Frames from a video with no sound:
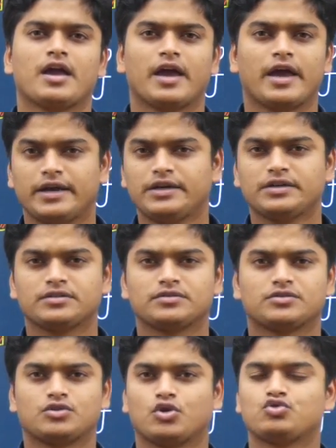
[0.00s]
And
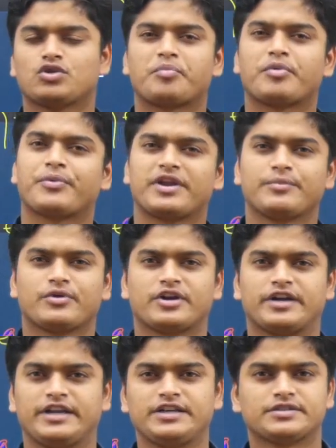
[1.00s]
those who are preparing for
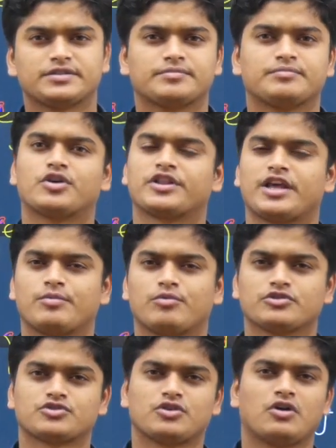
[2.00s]
NEET, for them
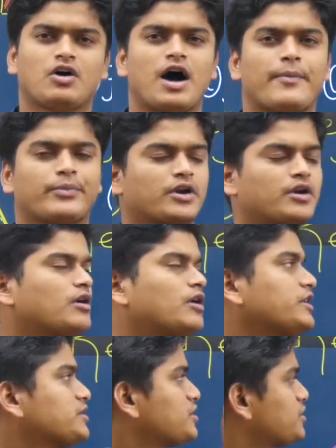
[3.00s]
also, after
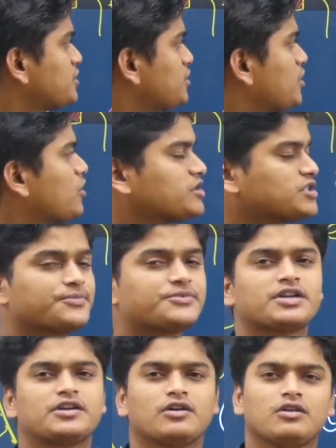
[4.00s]
discussing the concepts
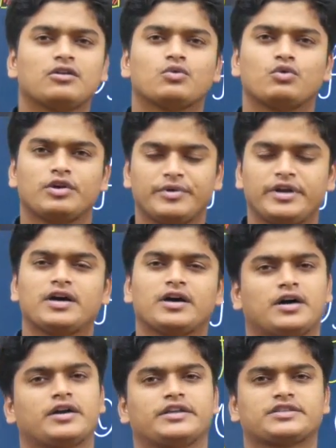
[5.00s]
and all, we will be
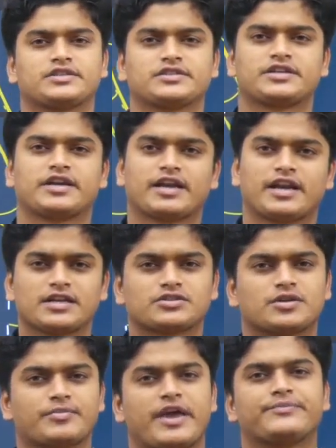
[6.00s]
discussing at large
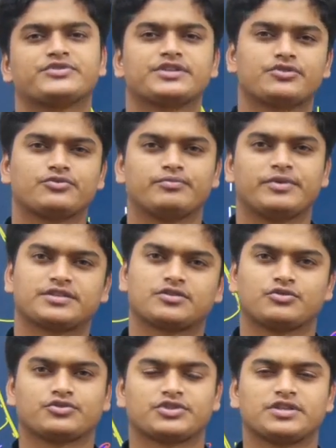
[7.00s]
some MCQ based
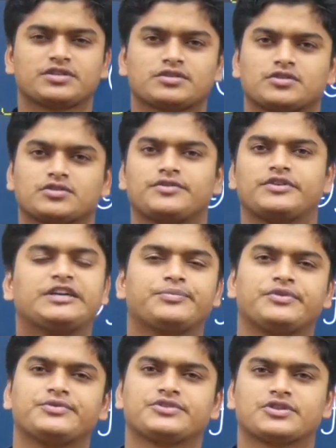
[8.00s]
questions, some NEET
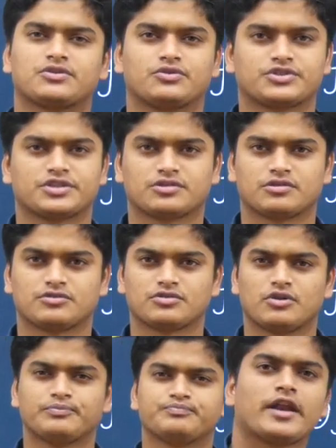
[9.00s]
previous year questions
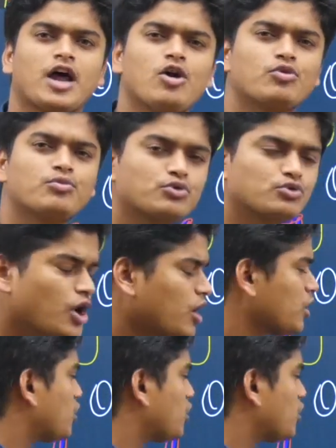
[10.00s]
also. Okay, now move to the